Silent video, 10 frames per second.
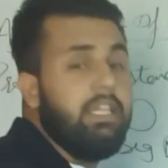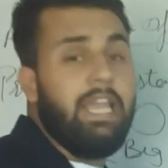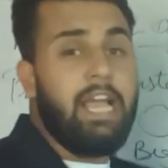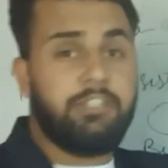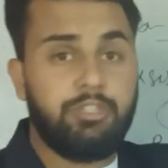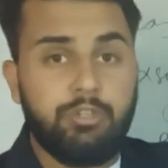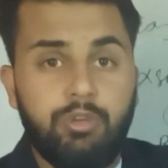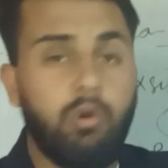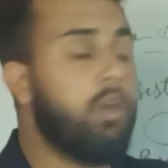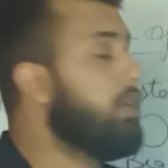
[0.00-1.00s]
the lecture to
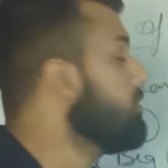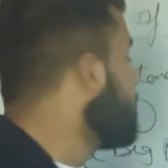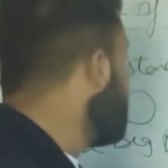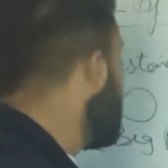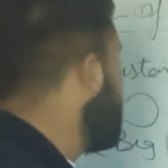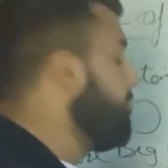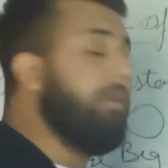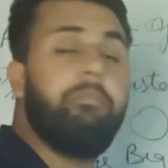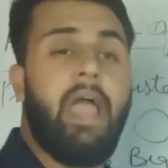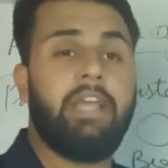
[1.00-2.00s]
you, somewhere
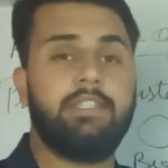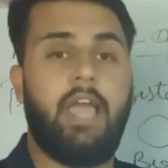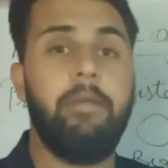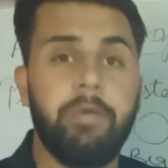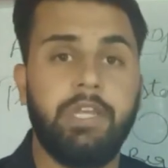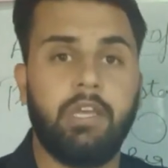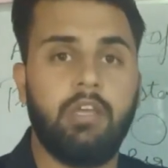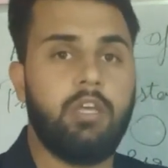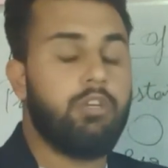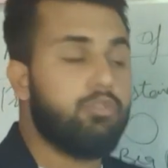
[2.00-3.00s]
big bang is
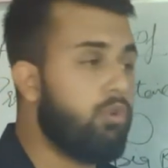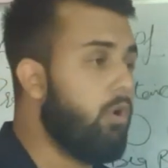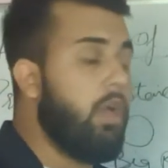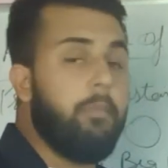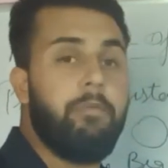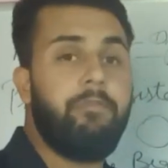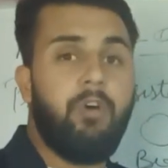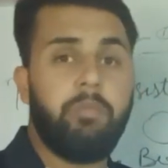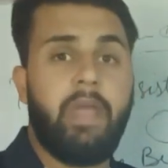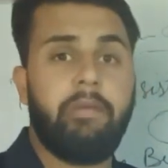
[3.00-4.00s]
happening. So
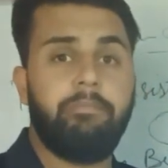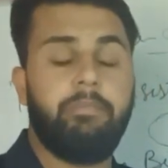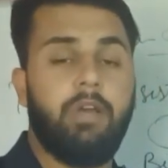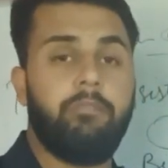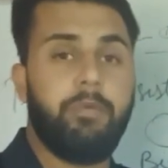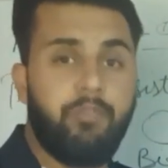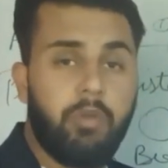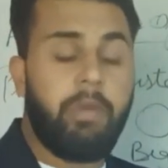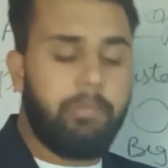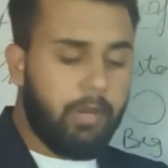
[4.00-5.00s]
before big
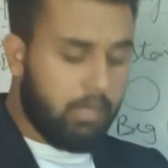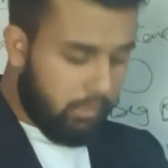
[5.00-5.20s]
bang,